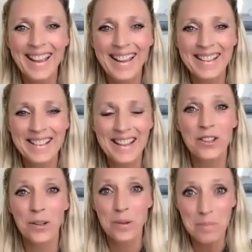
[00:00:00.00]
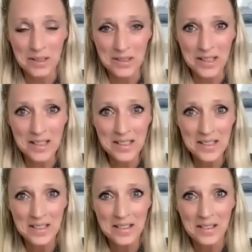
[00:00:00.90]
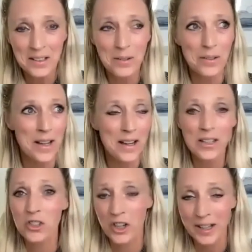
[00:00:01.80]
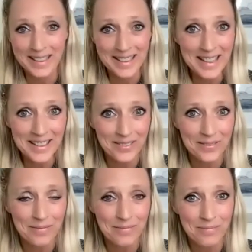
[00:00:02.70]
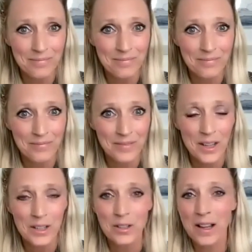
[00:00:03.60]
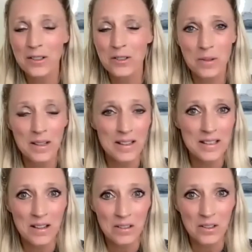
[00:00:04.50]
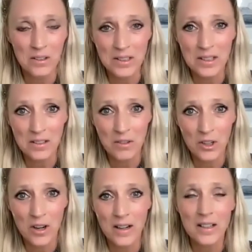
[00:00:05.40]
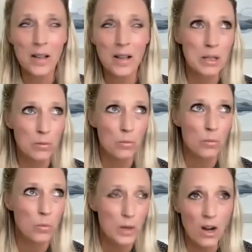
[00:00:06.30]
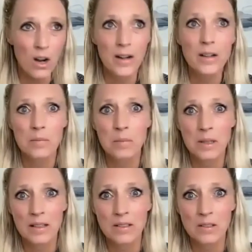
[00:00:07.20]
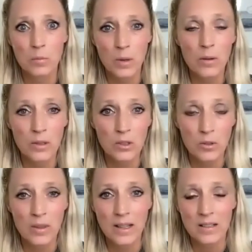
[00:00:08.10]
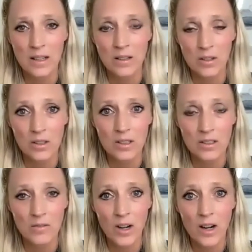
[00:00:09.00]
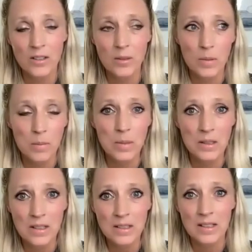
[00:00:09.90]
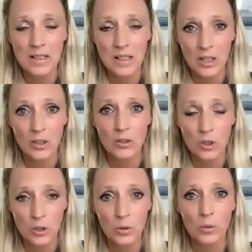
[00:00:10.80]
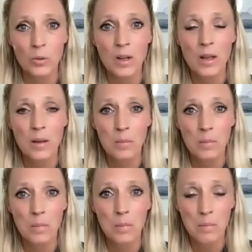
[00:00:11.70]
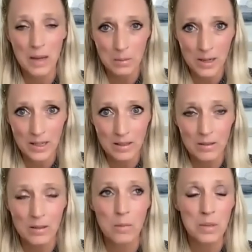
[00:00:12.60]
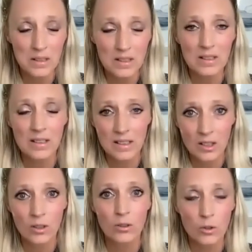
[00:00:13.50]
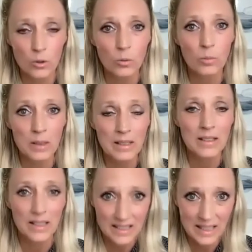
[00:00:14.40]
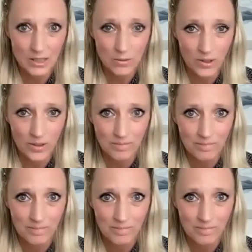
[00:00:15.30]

is that you're in business, you are not a charity. You're not doing this out of the goodness of your heart. I mean, we are because we always do things out of the goodness of our hearts, but the business is here to make money. The business is here to be successful.